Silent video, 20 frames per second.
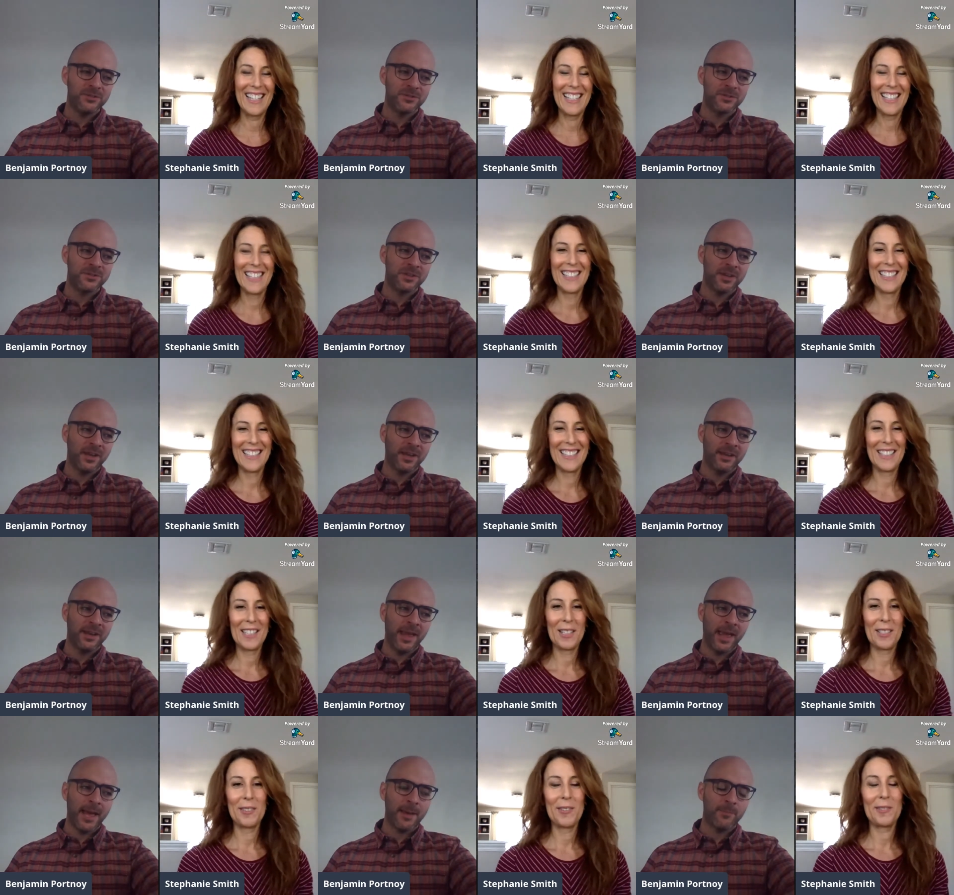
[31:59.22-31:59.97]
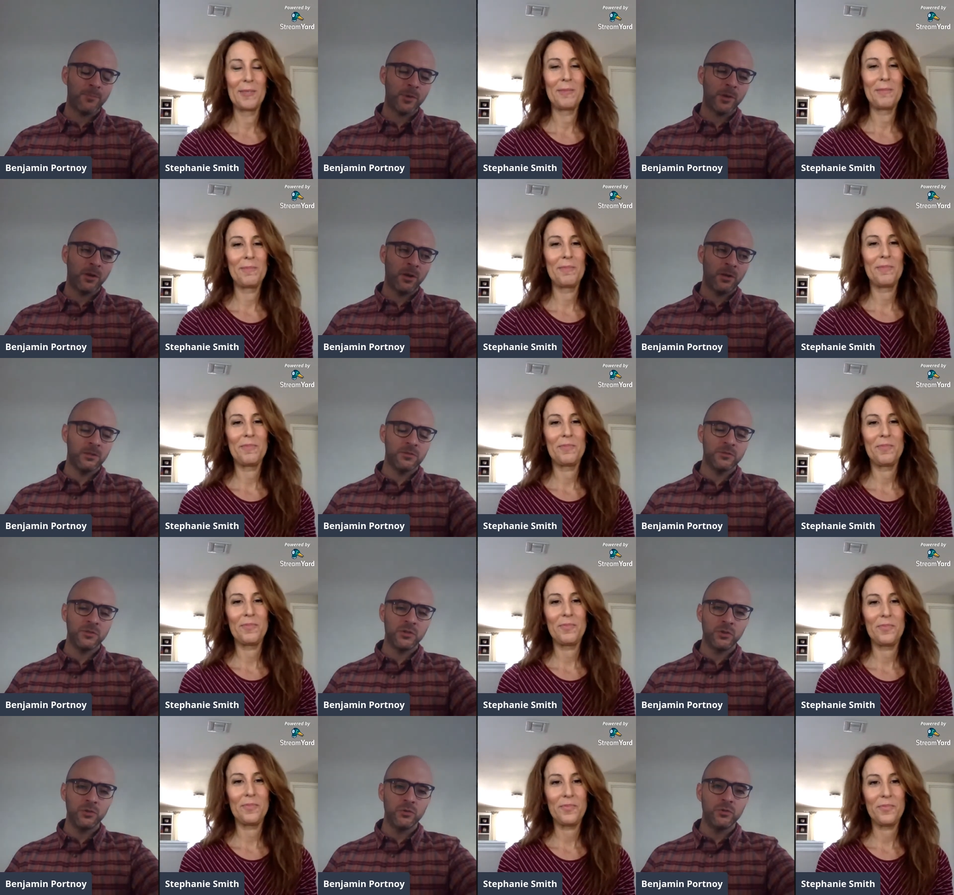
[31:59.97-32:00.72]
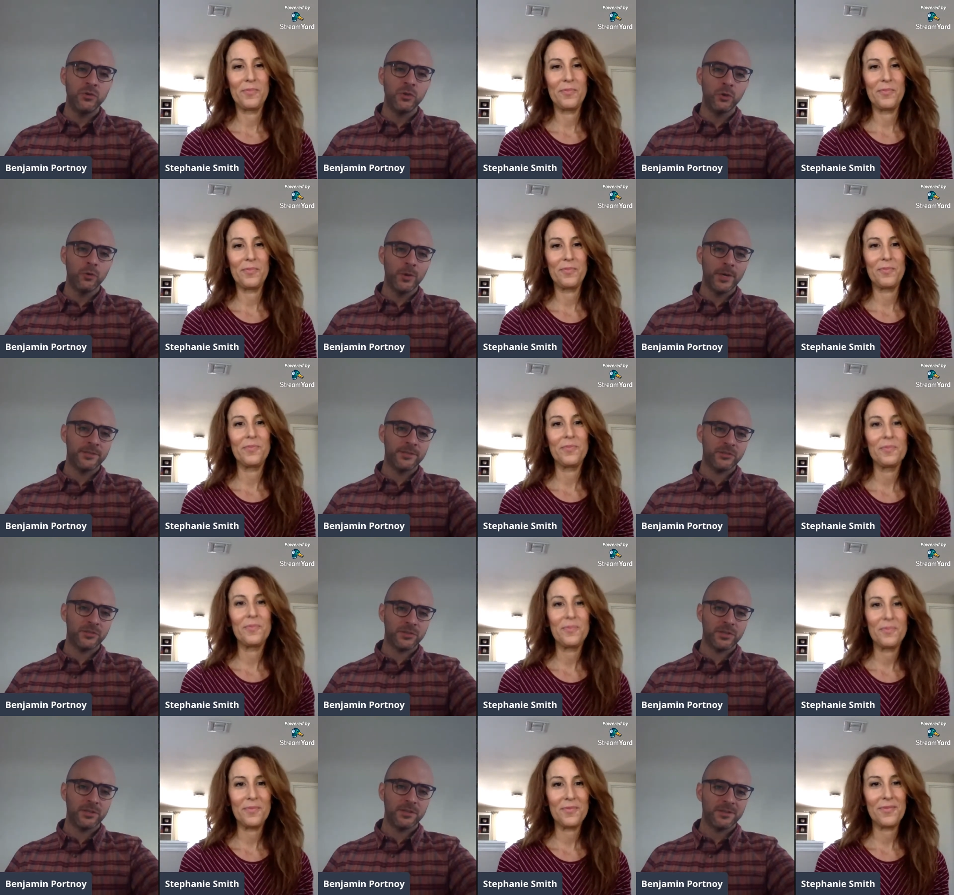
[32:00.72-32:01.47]
Speaker 1: use an app called
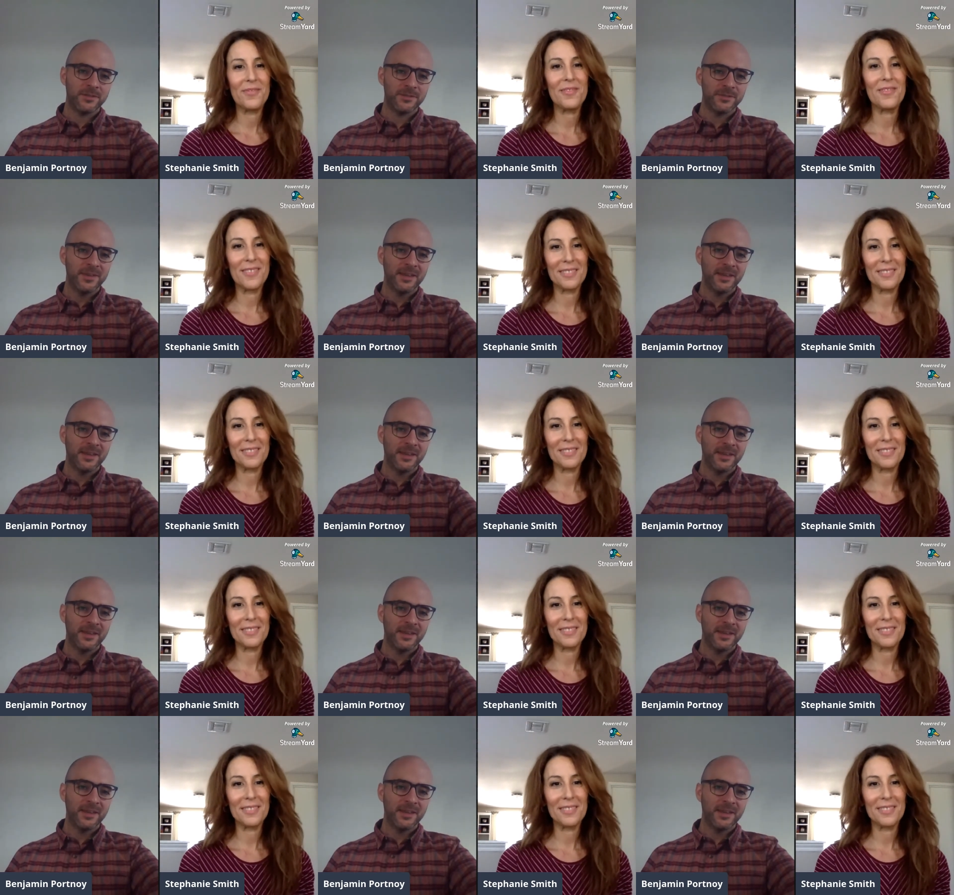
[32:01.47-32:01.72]
todoist